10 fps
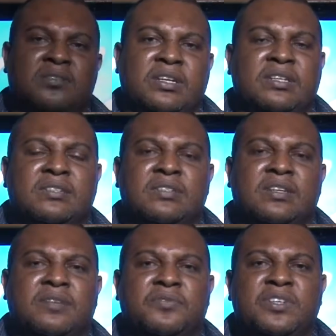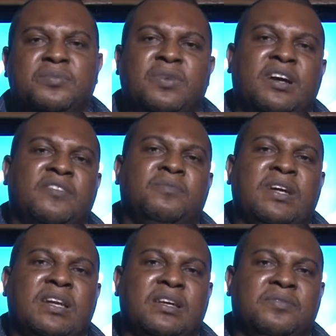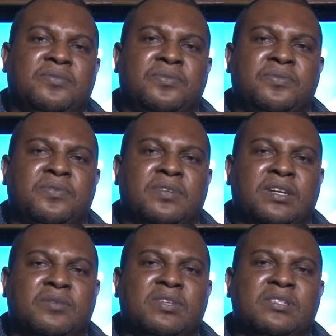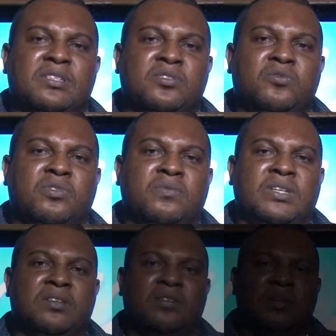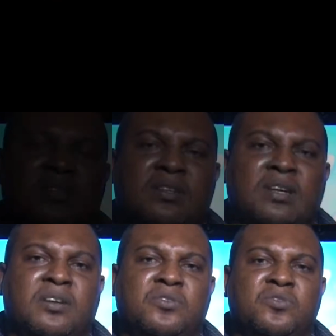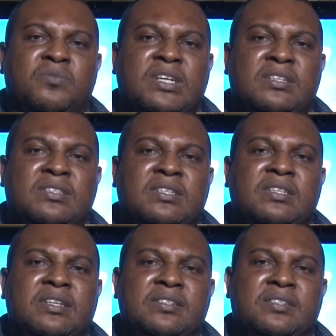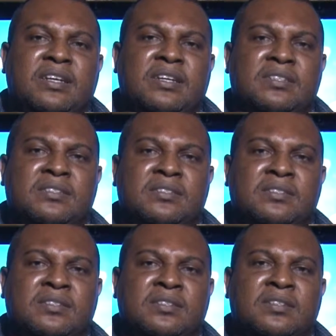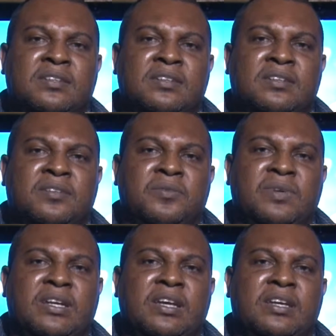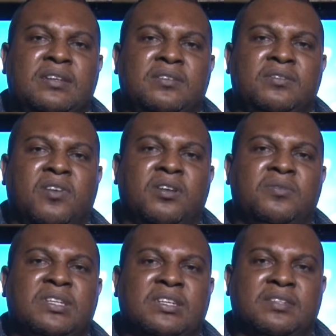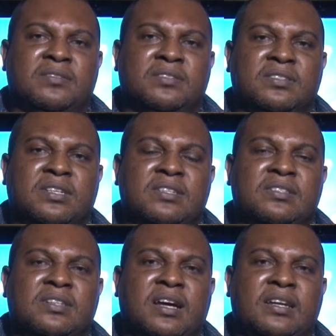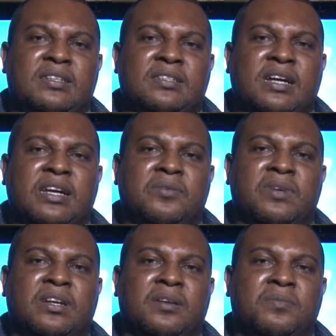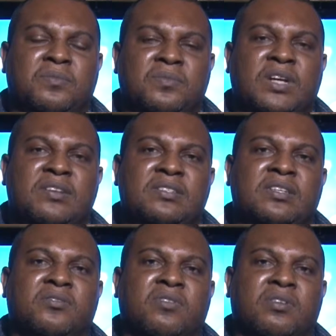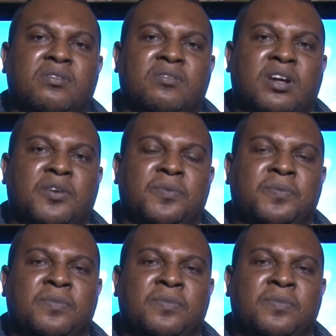so I can say the first part of my life, I was in tune with God. Now, through my teenage years, when I got out there, I started to hang with, um, I'd say, the wrong crowd.